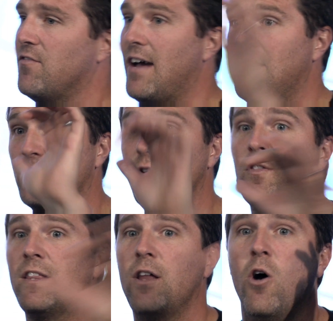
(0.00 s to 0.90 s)
to find the
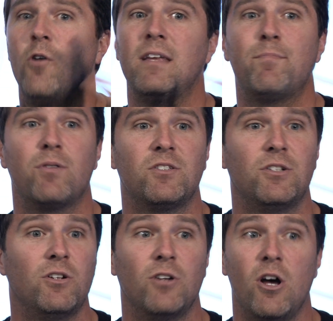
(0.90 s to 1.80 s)
truth, and the only
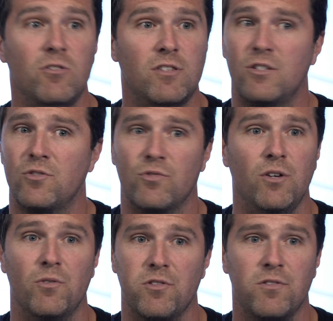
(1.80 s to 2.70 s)
person who knows the
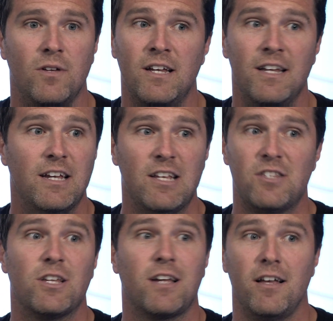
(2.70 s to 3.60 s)
truth is the